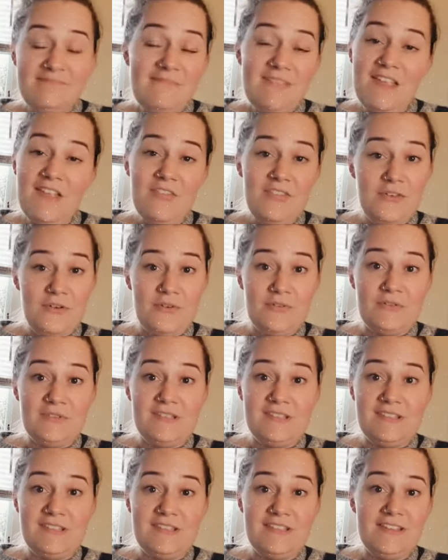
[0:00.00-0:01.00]

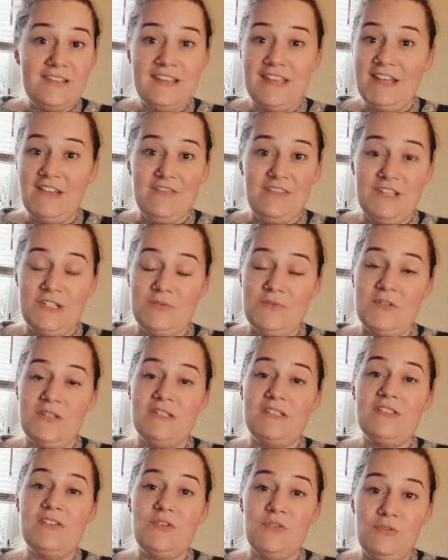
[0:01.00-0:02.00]
Those
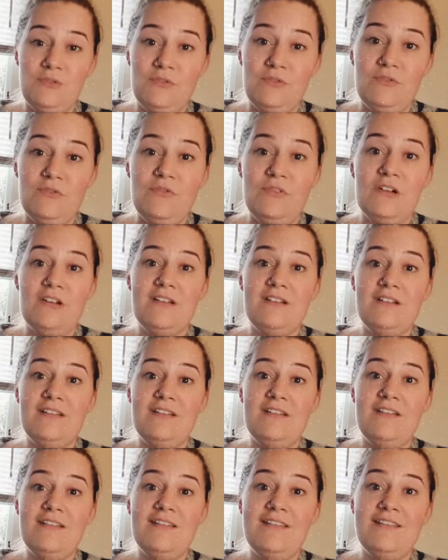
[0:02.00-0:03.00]
individuals who,
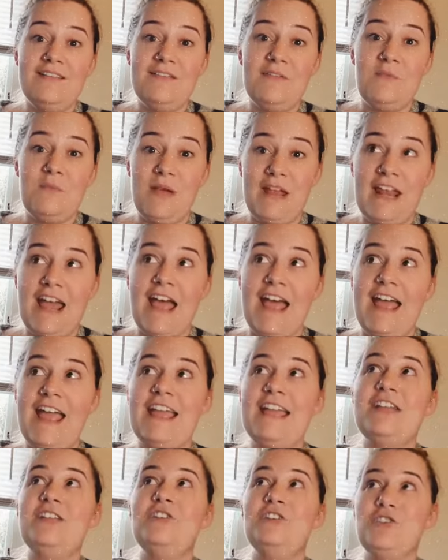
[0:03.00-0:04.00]
when
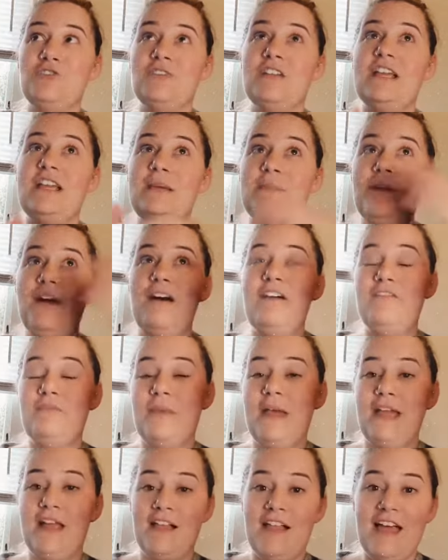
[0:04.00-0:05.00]
I dream of
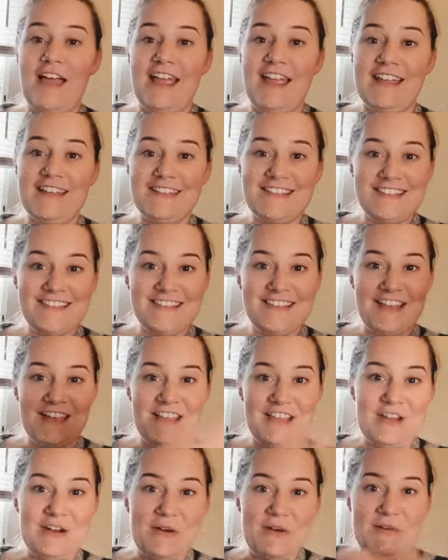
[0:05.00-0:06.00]
my clients,
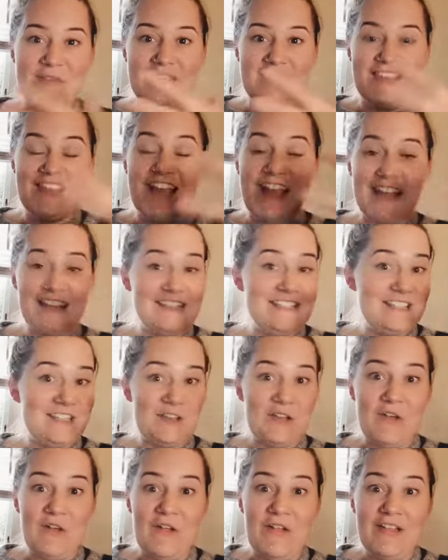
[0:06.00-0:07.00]
the
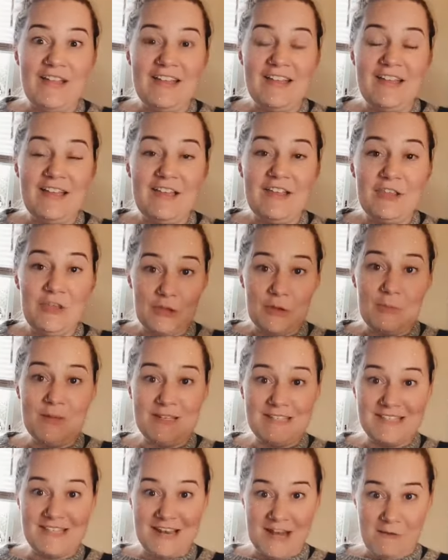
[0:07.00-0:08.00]
ideal
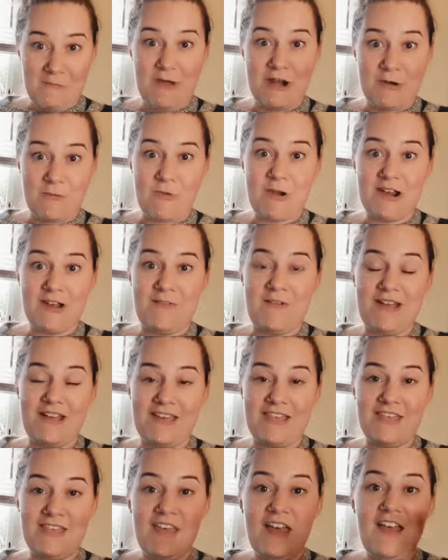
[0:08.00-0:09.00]
humans that I want to work with,
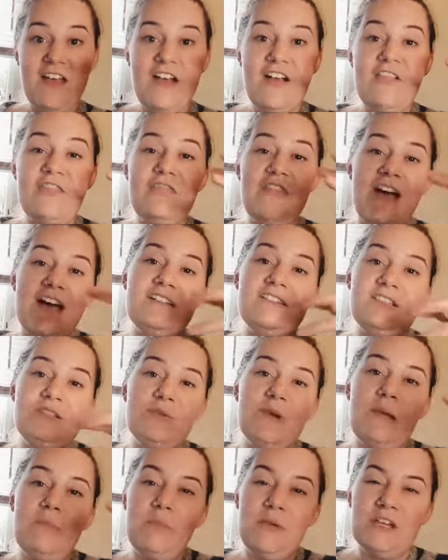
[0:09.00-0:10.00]
that's who
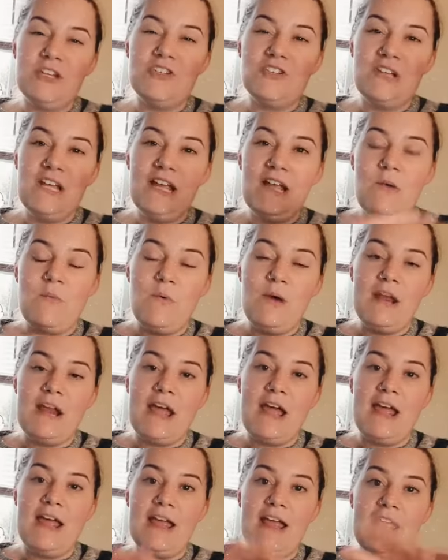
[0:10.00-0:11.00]
I'm picturing when
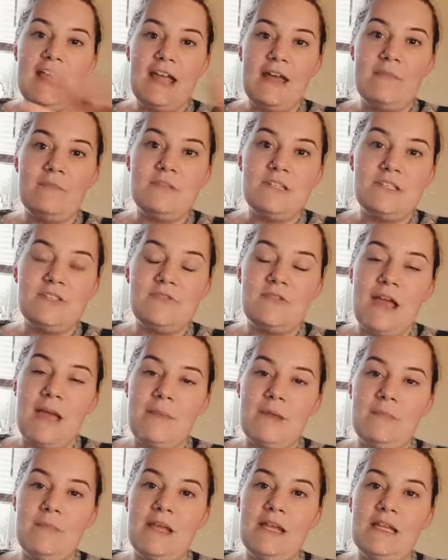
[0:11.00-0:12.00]
I am
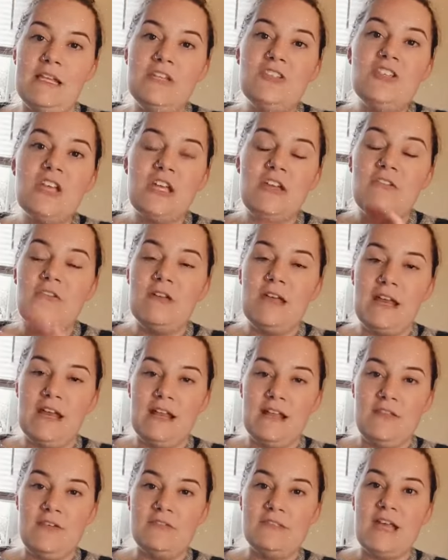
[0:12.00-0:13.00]
describing my niche and
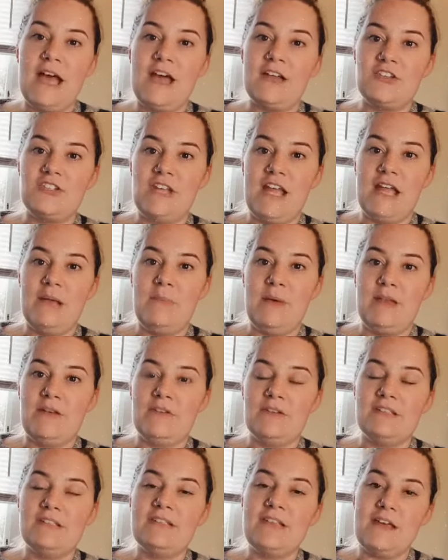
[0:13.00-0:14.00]
creating those hashtag
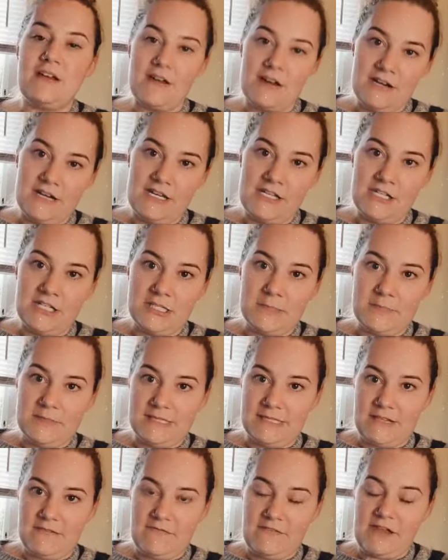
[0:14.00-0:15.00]
bundles that are niche
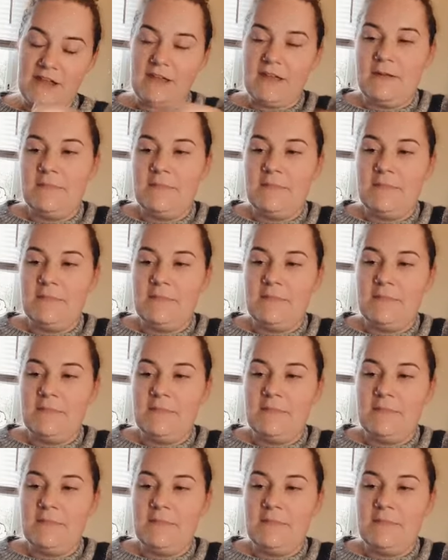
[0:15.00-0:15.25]
specific.